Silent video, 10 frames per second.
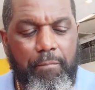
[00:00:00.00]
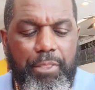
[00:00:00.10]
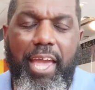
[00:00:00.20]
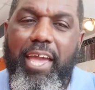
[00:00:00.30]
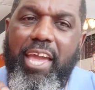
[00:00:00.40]

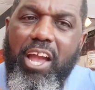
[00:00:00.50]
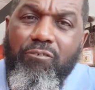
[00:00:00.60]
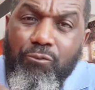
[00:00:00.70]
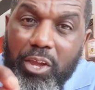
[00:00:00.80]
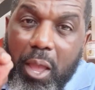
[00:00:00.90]
that
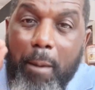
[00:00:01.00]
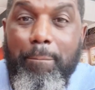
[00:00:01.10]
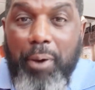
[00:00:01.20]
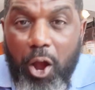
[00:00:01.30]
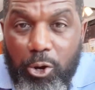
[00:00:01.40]
every
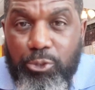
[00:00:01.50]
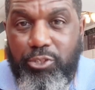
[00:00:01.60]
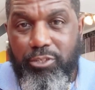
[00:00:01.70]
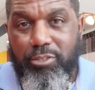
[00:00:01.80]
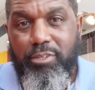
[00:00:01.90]

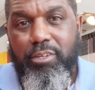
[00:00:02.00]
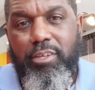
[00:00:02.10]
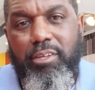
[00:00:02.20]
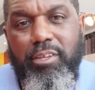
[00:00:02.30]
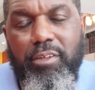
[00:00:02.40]
person
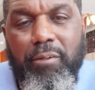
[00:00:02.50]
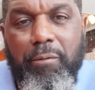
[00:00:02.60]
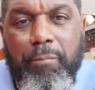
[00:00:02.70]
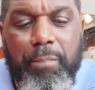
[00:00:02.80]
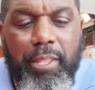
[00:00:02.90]

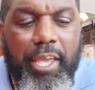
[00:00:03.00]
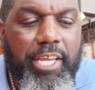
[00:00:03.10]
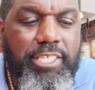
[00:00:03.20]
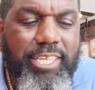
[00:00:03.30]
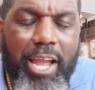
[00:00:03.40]

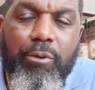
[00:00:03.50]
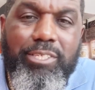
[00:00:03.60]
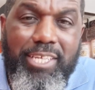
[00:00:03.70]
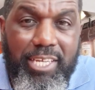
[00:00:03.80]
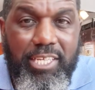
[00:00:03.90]
is
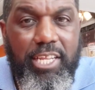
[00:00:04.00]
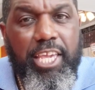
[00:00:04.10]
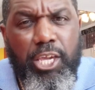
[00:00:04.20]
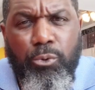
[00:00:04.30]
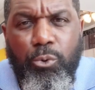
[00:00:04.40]
guaranteed
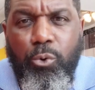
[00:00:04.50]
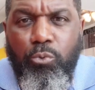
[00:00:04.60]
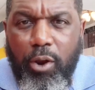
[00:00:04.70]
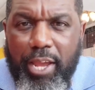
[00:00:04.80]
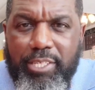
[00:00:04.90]
equal
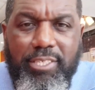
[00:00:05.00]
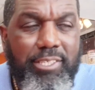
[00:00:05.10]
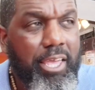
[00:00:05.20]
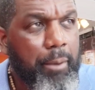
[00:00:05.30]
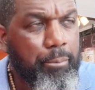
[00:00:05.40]
rights
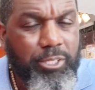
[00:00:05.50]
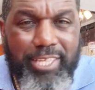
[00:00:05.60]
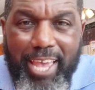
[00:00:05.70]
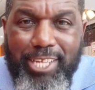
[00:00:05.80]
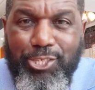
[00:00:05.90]
and
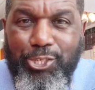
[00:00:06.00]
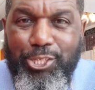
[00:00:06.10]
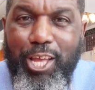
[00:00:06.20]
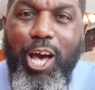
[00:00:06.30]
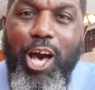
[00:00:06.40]

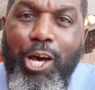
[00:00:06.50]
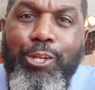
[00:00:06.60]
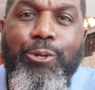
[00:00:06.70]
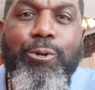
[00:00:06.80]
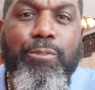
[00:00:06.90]
protection
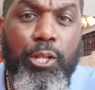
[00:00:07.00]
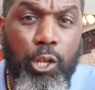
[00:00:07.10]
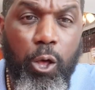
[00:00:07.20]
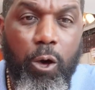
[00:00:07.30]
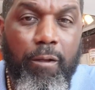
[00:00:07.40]
under the
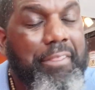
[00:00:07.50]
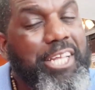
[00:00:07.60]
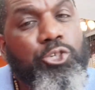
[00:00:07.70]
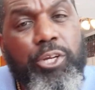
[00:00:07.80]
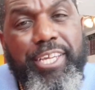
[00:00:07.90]
law,
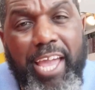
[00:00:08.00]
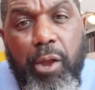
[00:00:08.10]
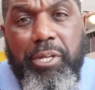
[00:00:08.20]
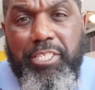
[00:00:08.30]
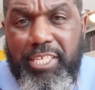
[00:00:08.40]
that you're
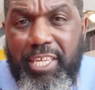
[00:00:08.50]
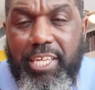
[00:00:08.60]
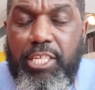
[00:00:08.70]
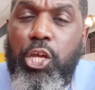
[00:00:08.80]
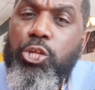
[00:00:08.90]

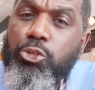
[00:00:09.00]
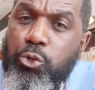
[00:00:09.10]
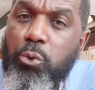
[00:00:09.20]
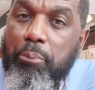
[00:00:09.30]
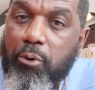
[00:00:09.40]
guaranteed
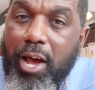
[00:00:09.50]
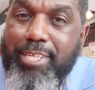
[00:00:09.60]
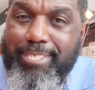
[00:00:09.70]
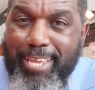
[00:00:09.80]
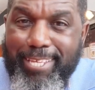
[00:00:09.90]
due
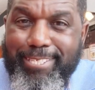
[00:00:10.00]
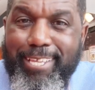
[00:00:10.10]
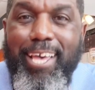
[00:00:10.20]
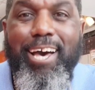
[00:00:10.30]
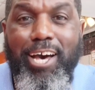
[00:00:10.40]
process
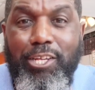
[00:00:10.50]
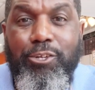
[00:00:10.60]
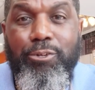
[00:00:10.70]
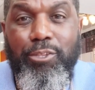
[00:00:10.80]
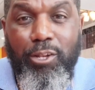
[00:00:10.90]

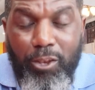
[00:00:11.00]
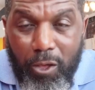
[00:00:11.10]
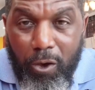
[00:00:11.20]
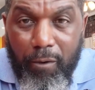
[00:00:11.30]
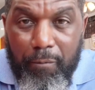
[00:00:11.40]
under the law.